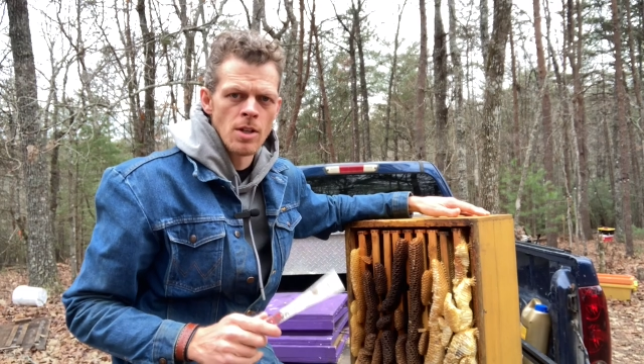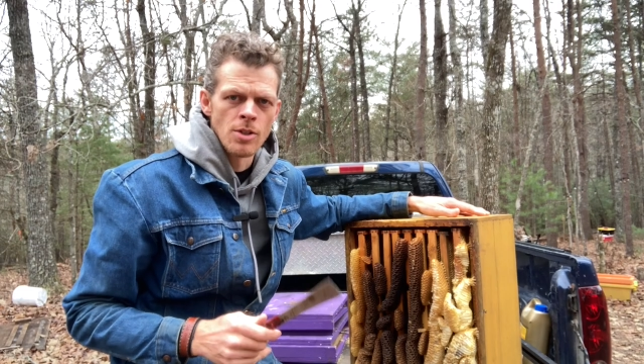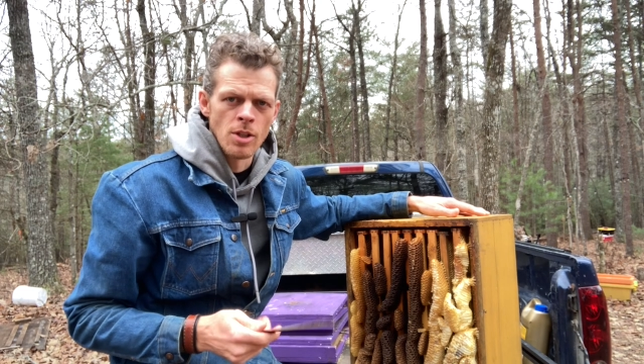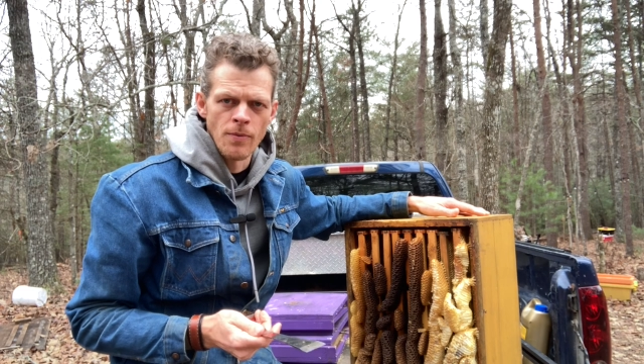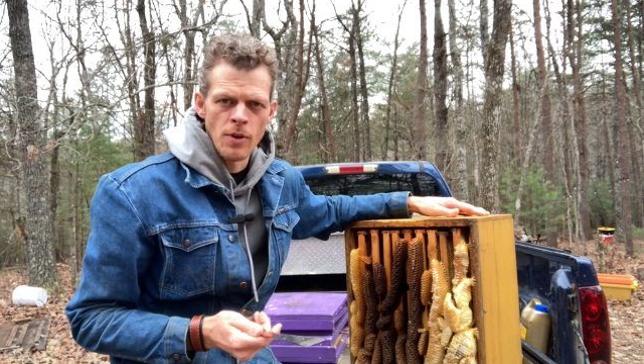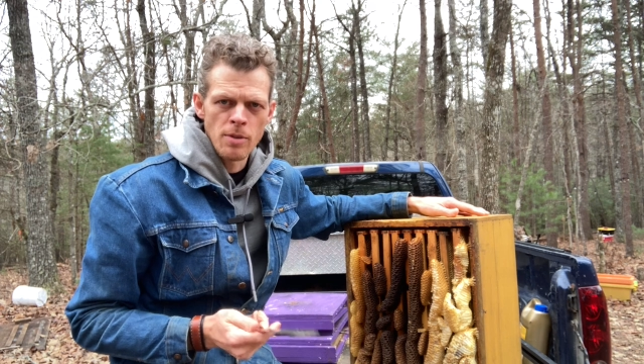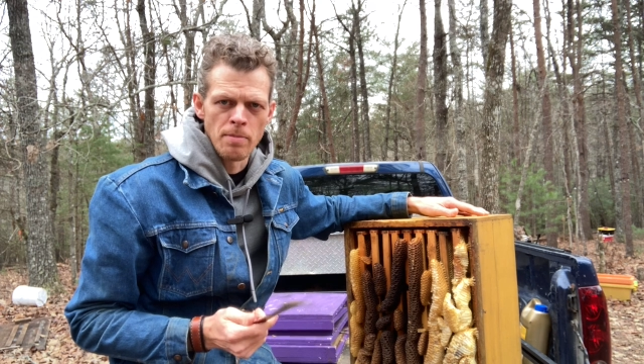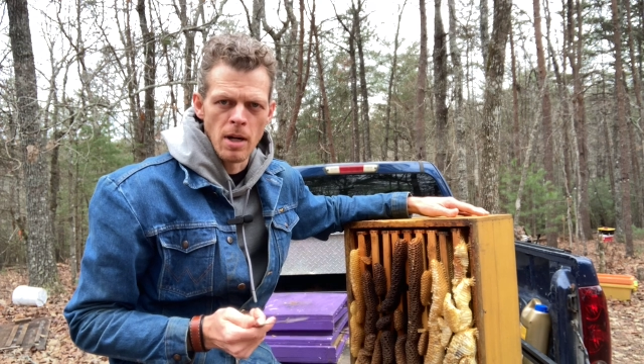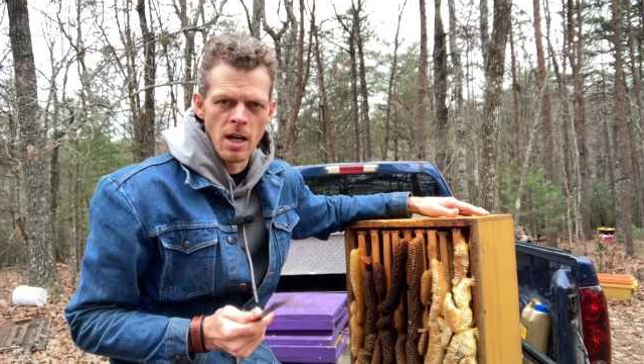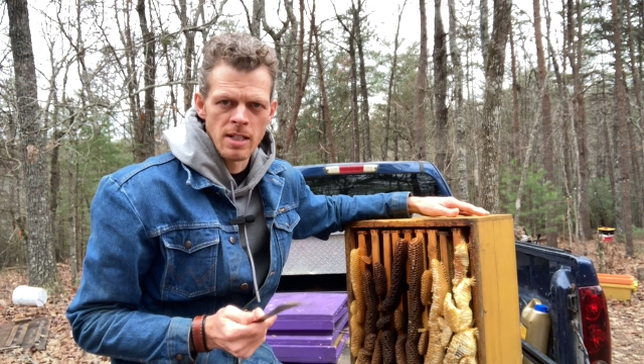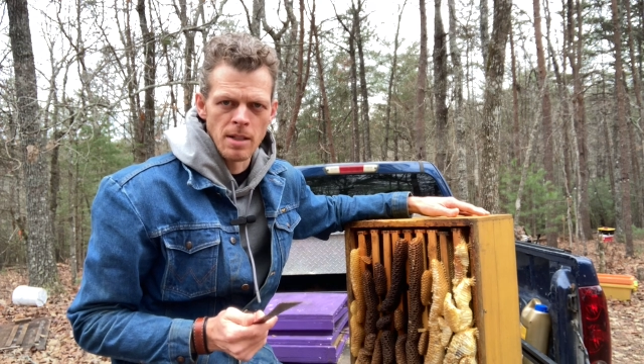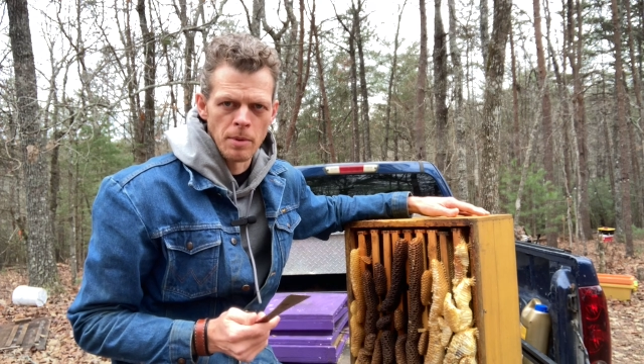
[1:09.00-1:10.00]
So the first
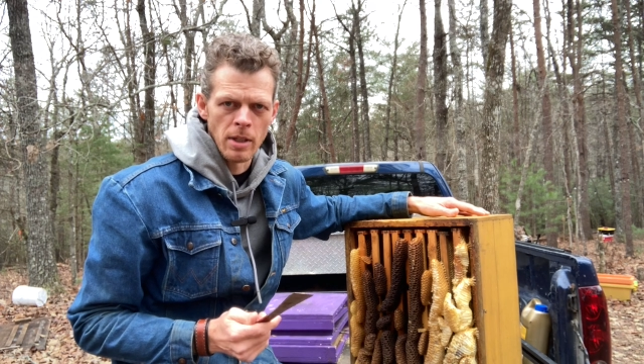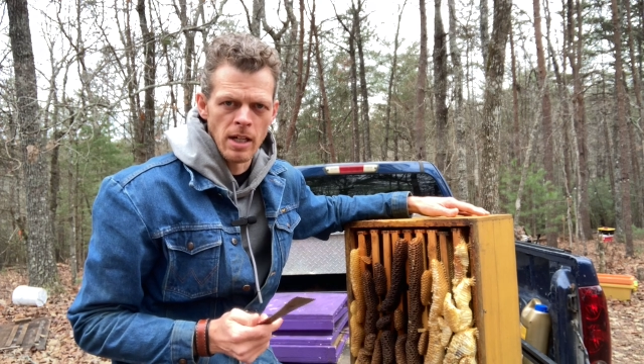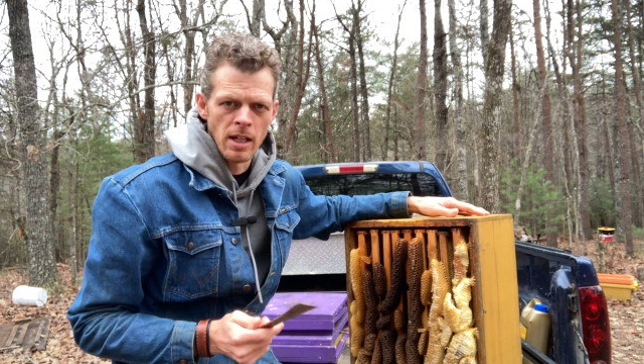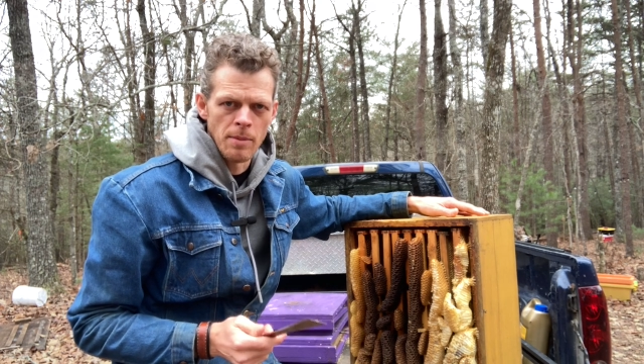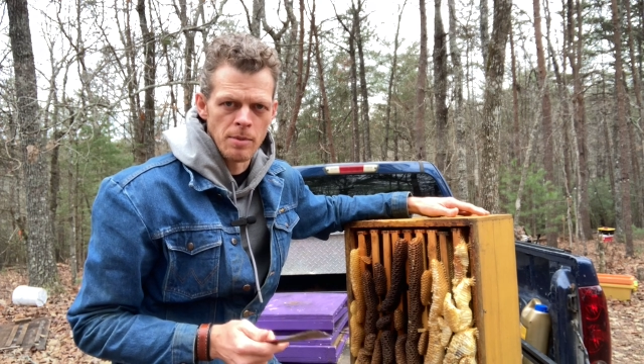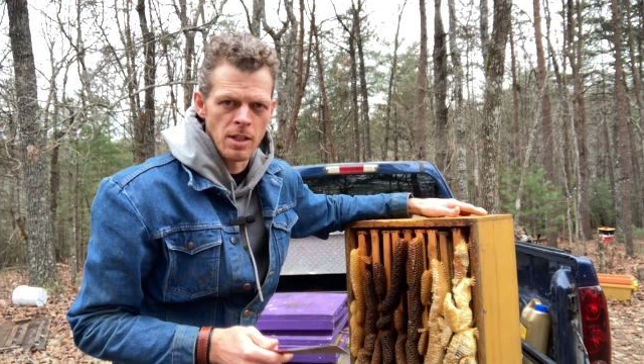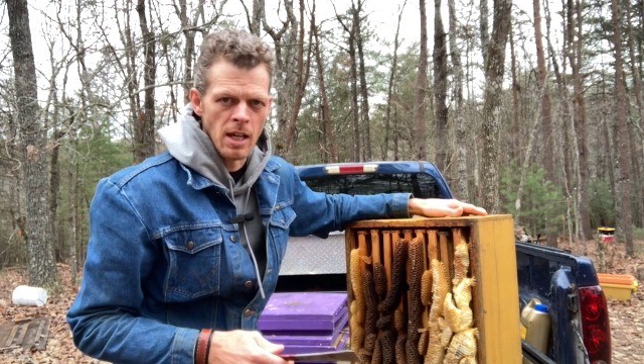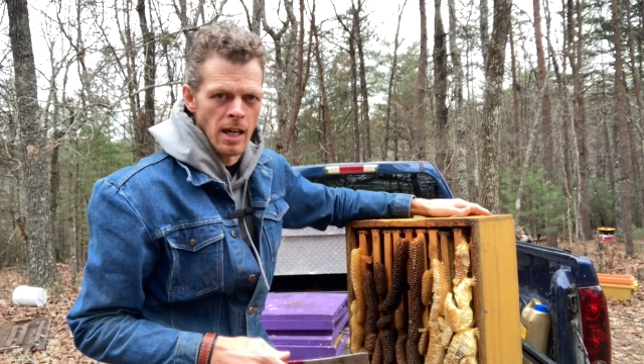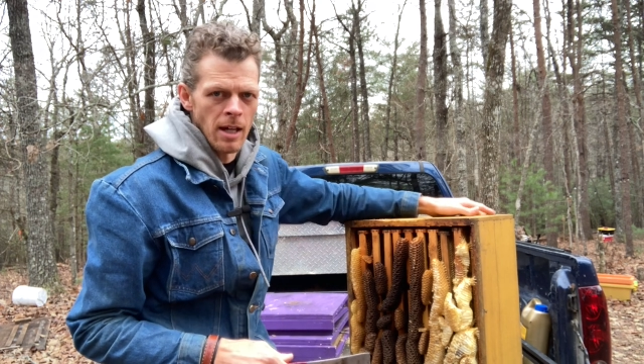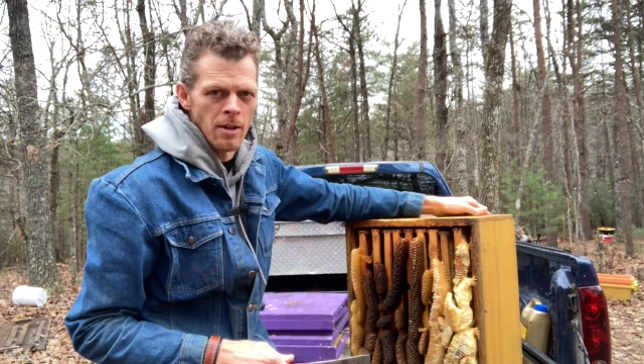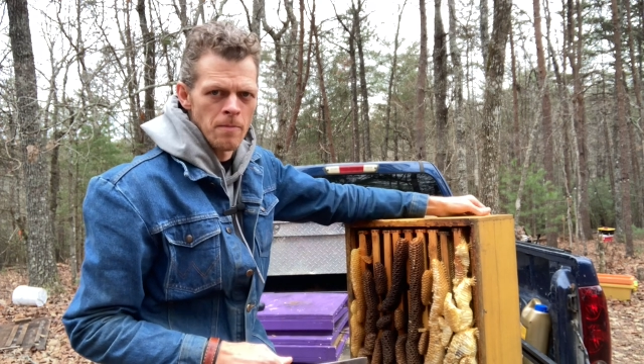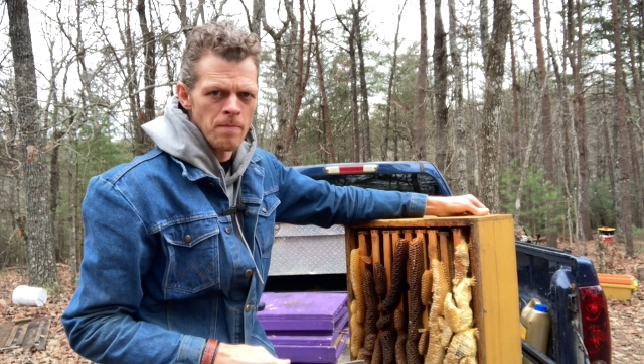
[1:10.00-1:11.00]
box I'm cleaning up
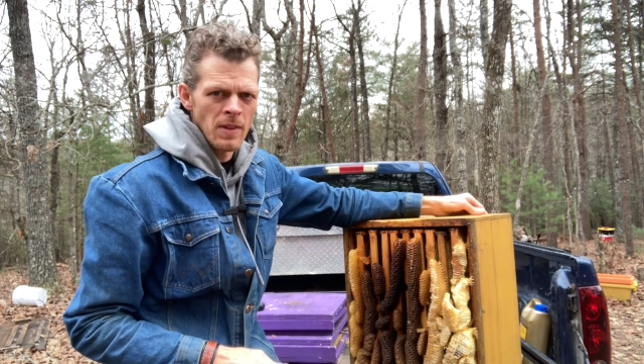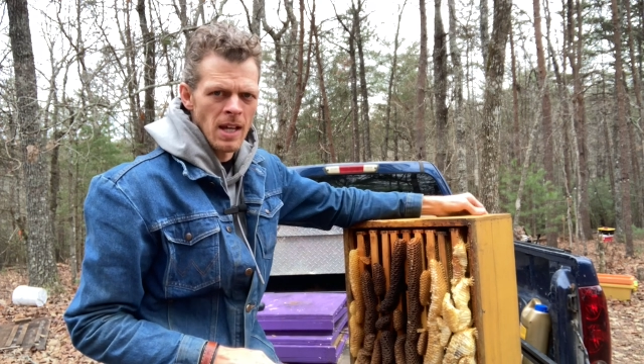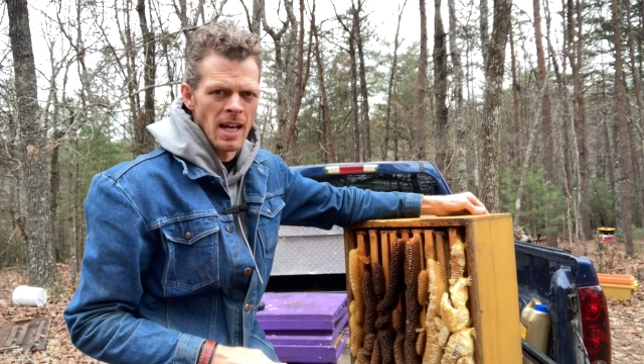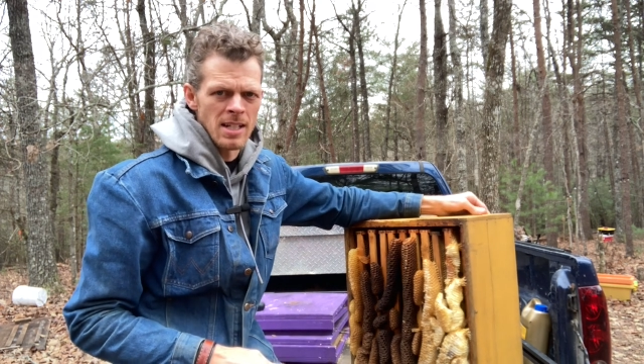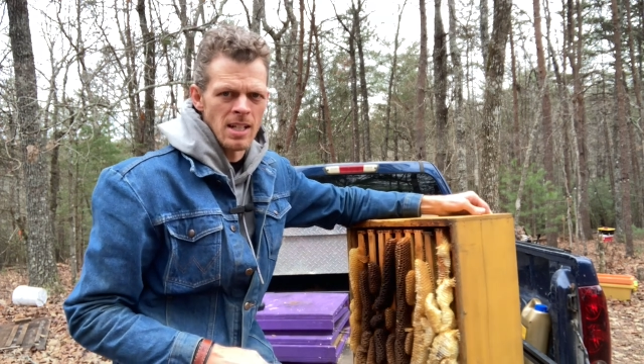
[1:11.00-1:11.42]
today has